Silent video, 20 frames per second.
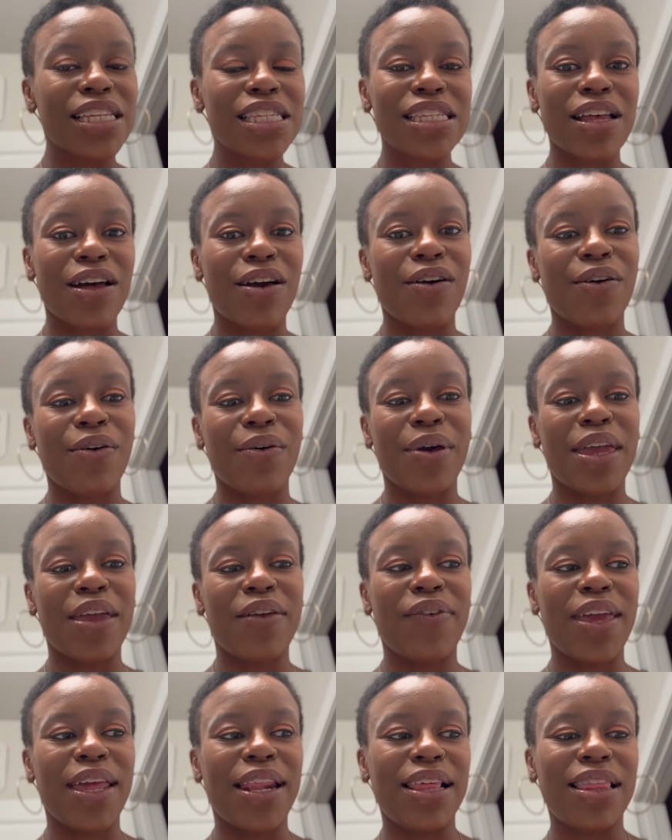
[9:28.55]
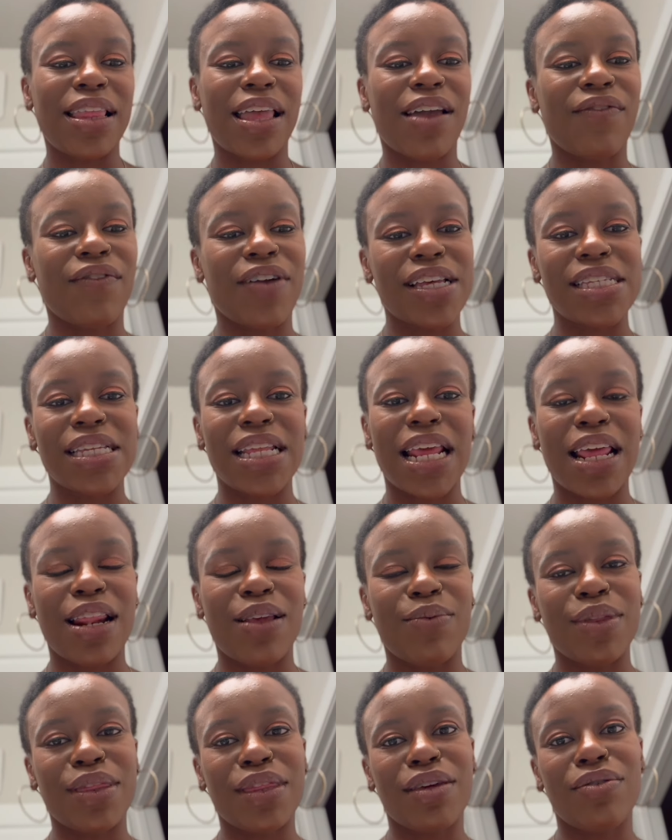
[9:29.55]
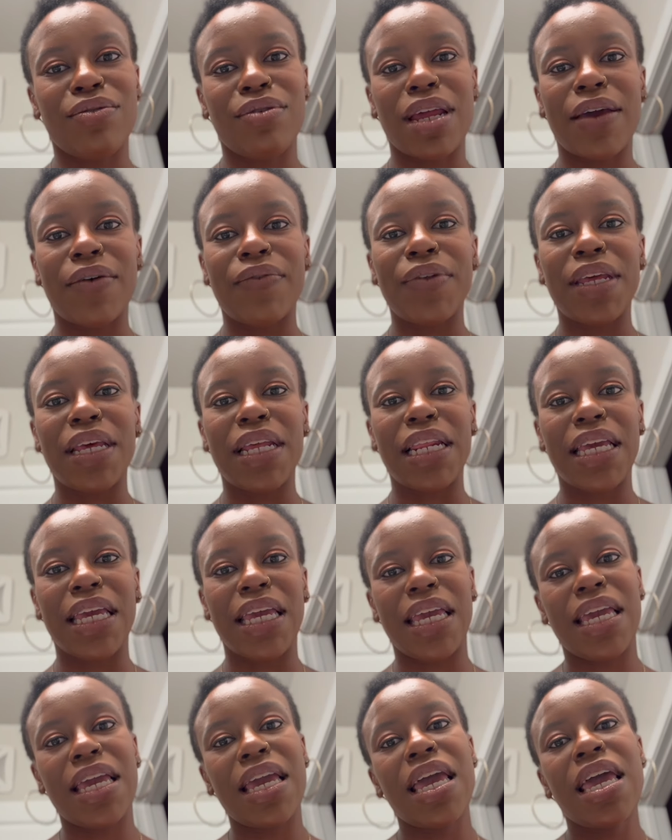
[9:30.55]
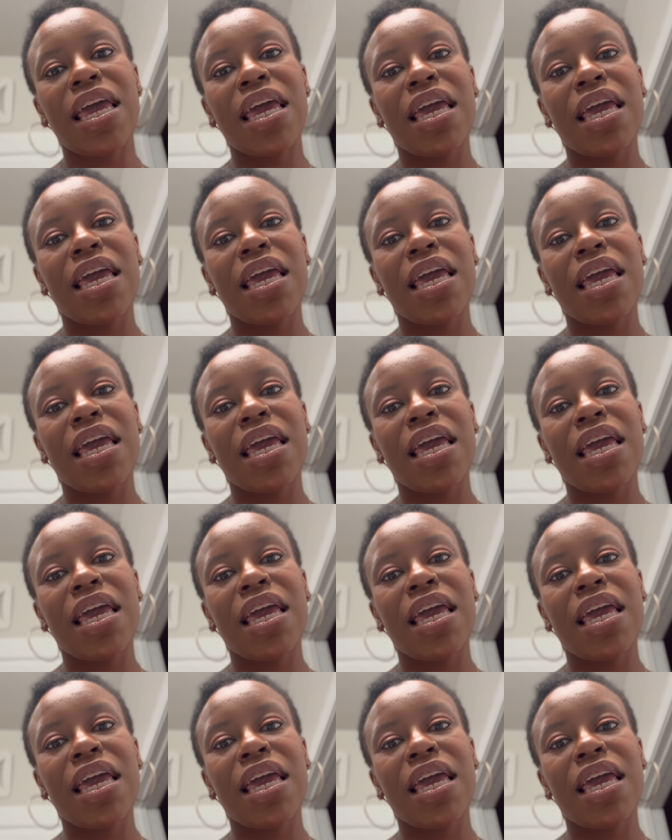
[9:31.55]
So if anything resonated with you, definitely